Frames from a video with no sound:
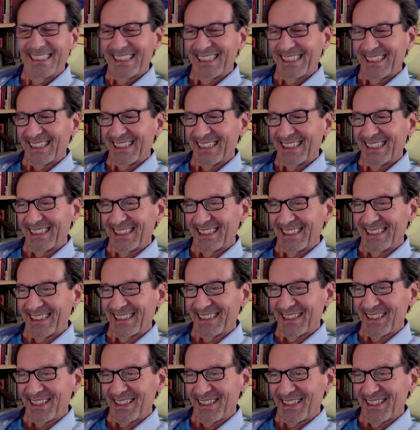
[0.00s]

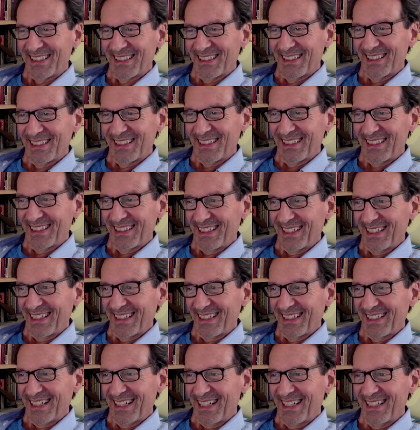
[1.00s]
uh,
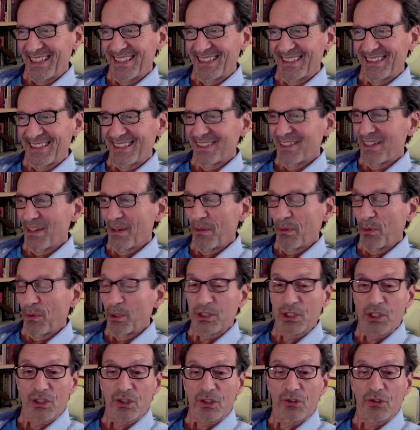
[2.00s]
I, which is